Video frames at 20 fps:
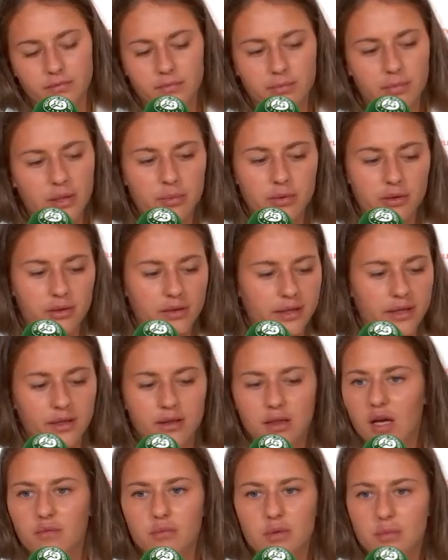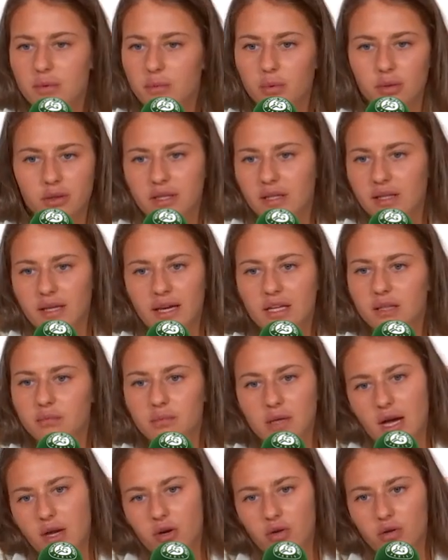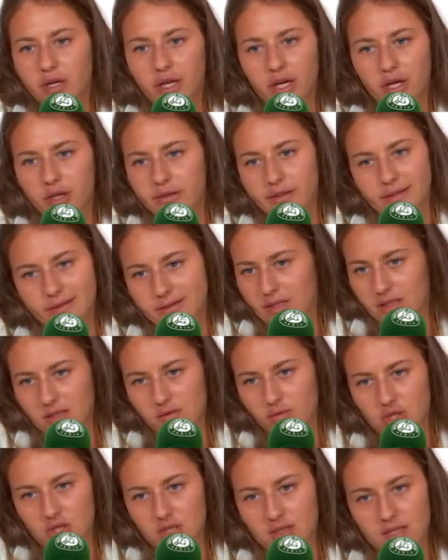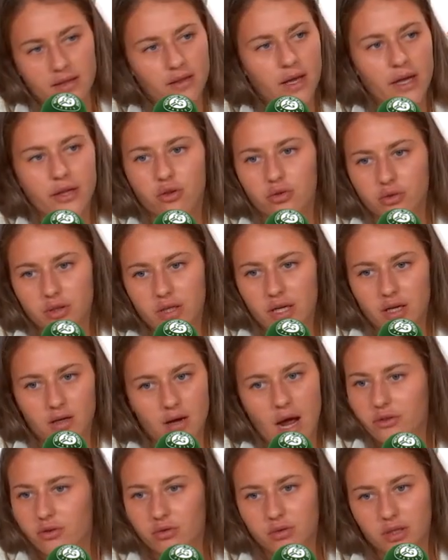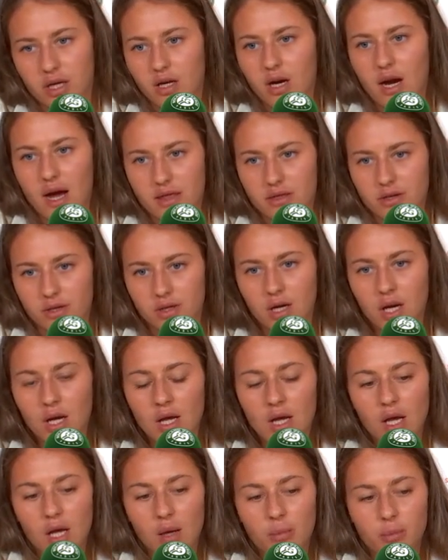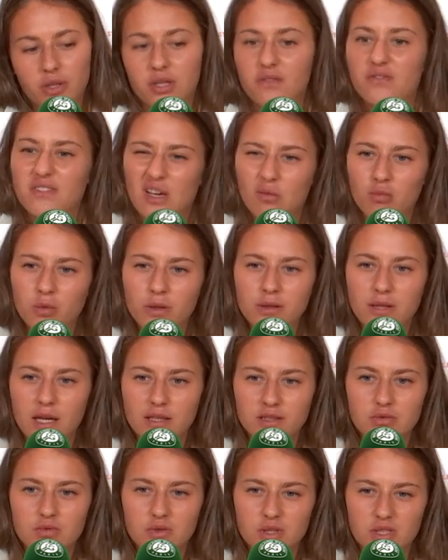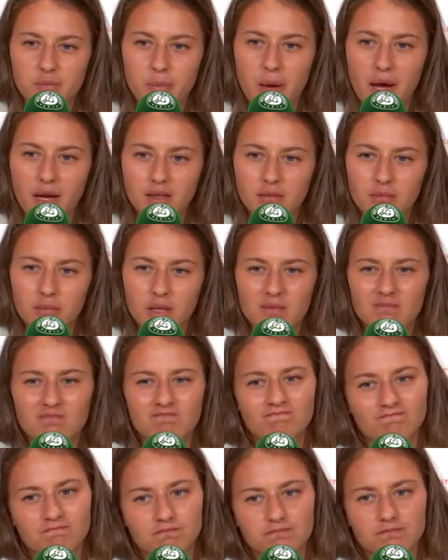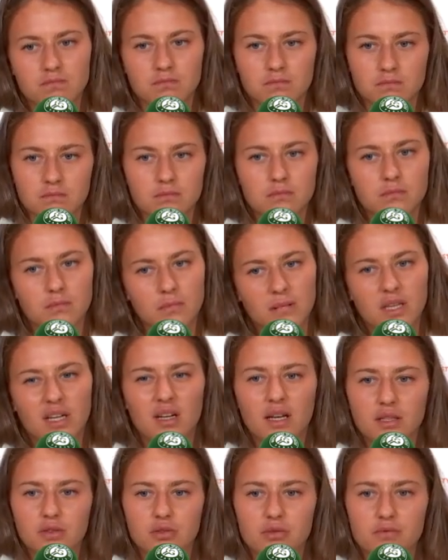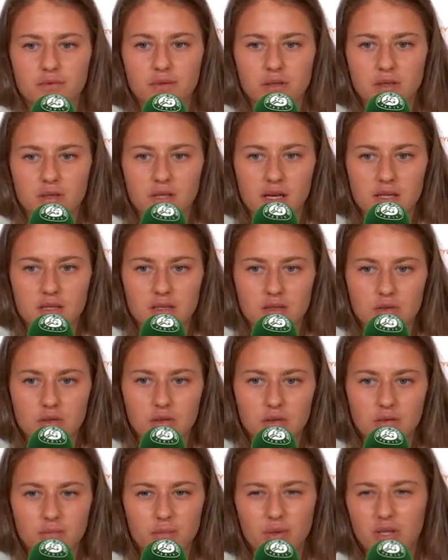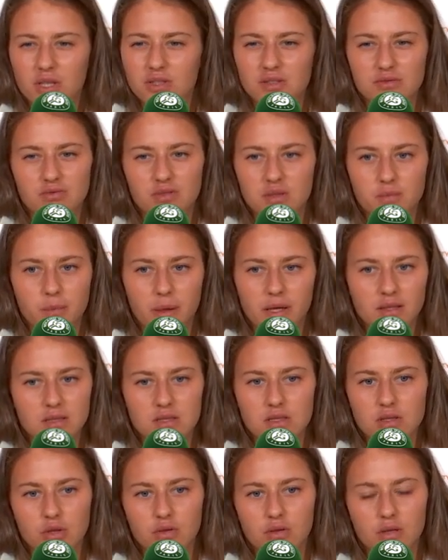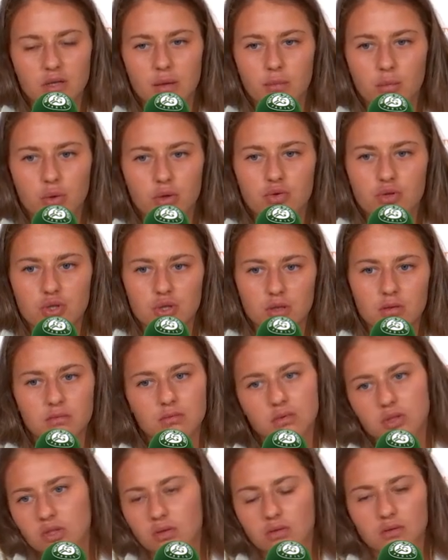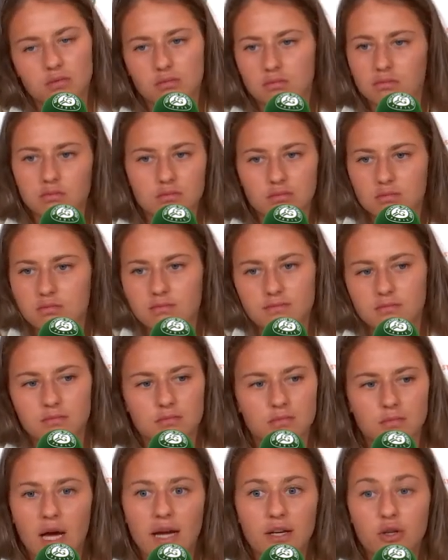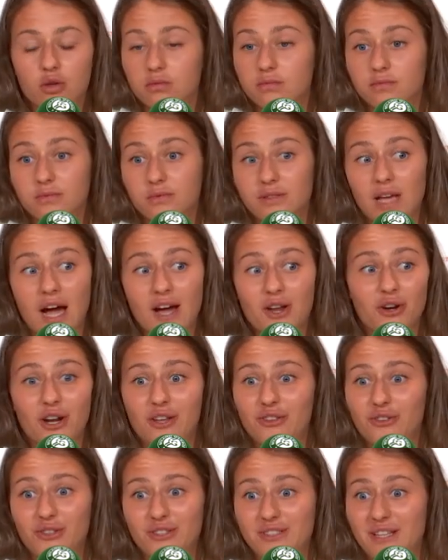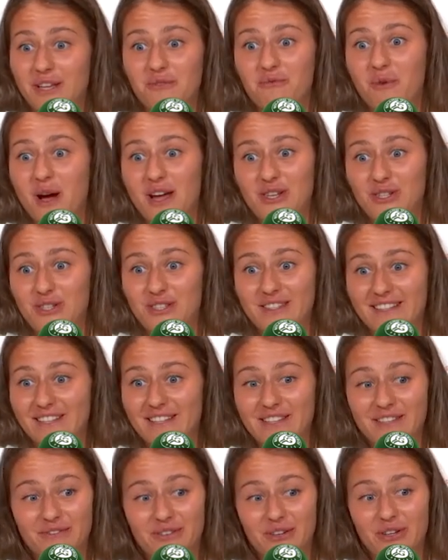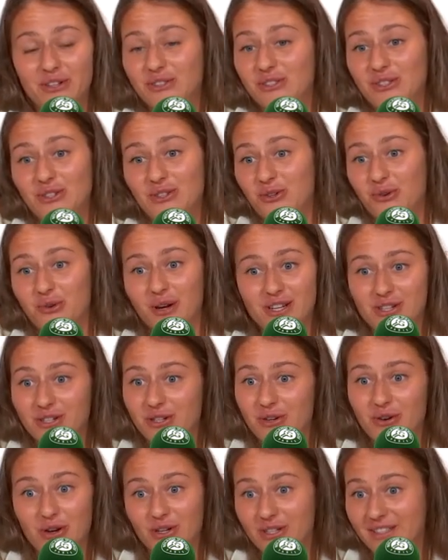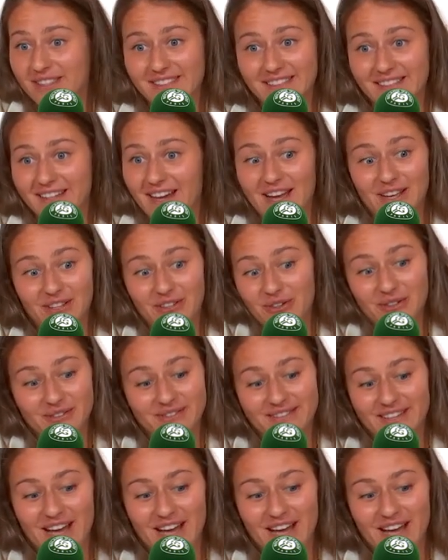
people can love me, people can hate me, I don't care, as that's what she said, I don't care. I don't care either. But if someone doesn't respect me, then I don't feel nice, you know? Because respect is not an emotion. So I don't understand why she's in a difficult situation, honestly. I don't